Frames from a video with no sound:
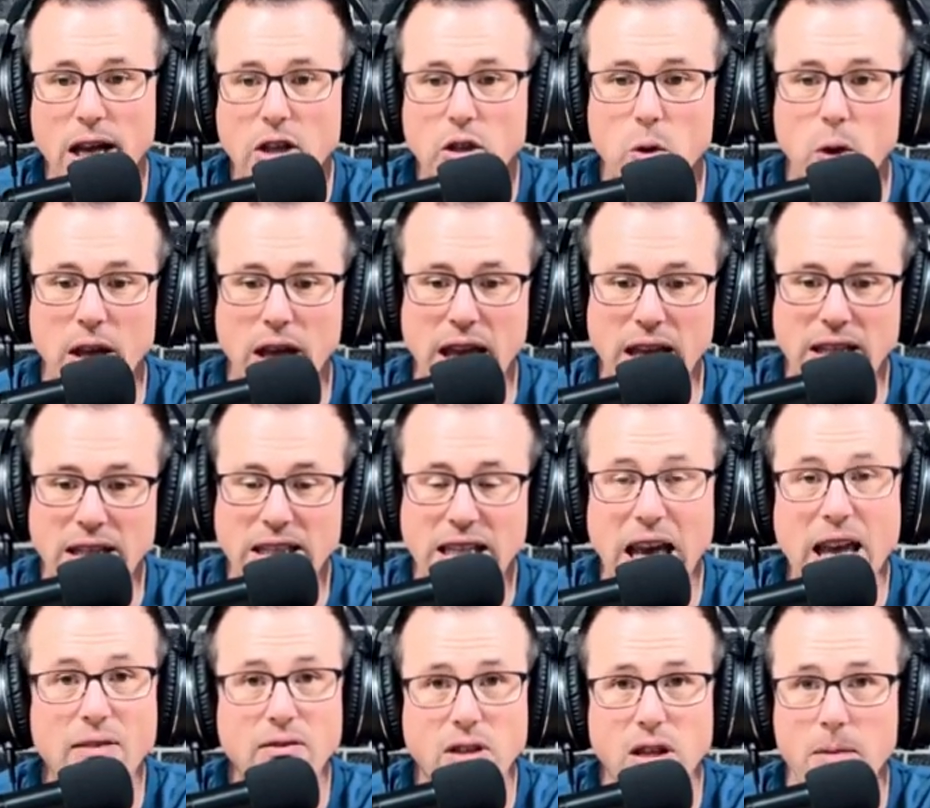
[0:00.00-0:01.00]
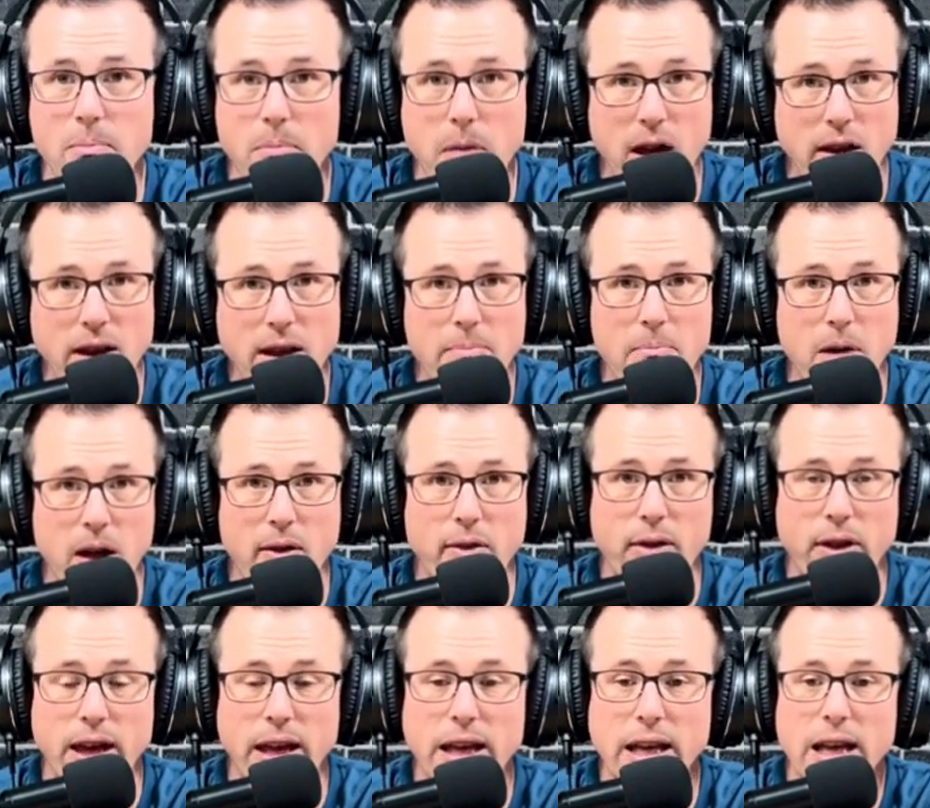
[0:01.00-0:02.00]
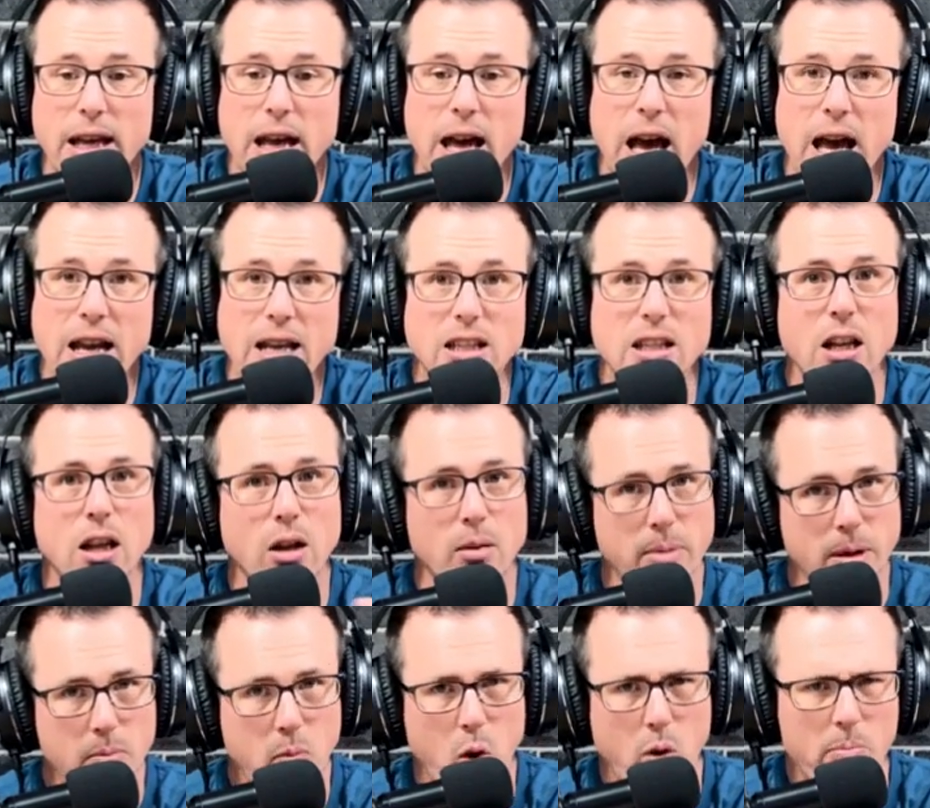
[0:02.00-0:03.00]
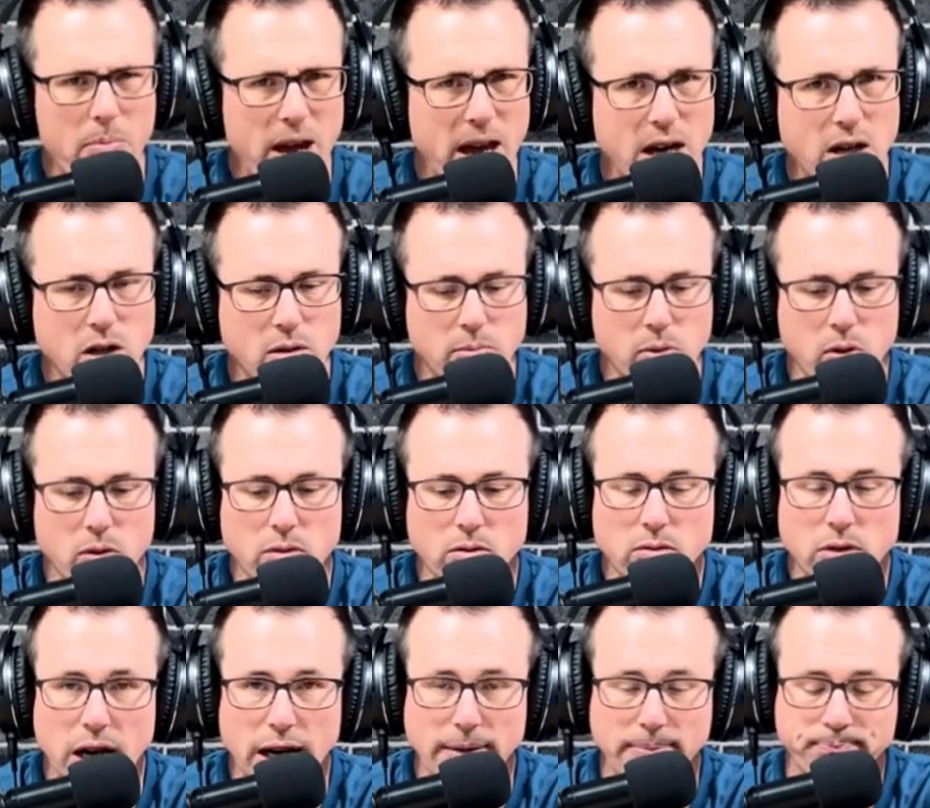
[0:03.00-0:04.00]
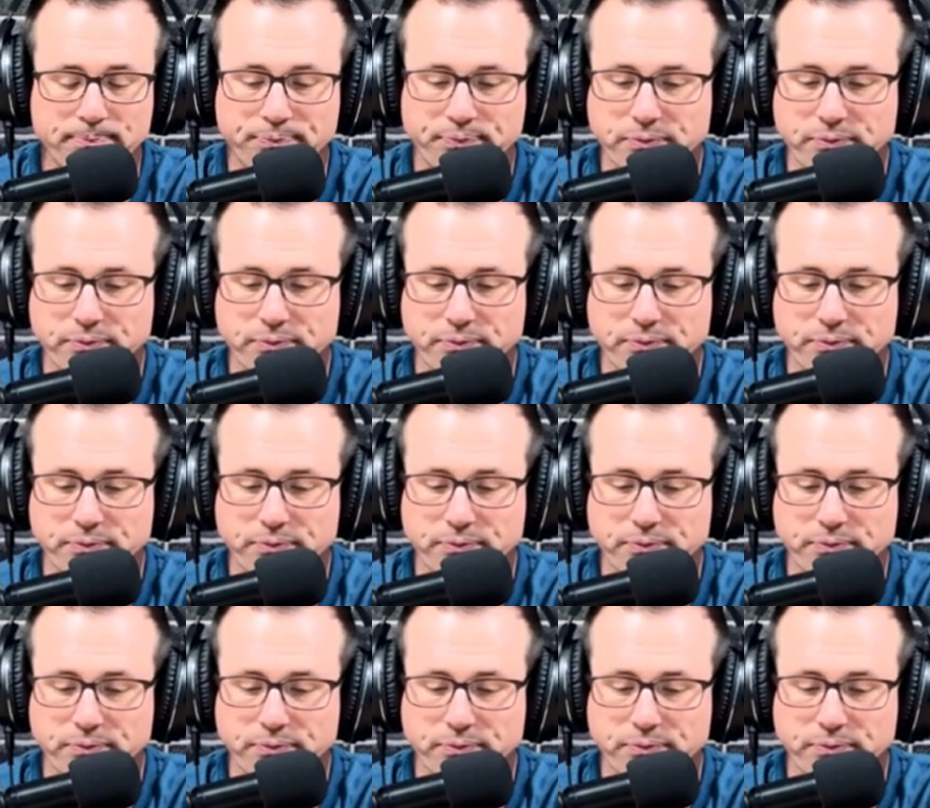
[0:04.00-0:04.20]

So it, it saves them money monthly, and it's a little bit more manageable, right?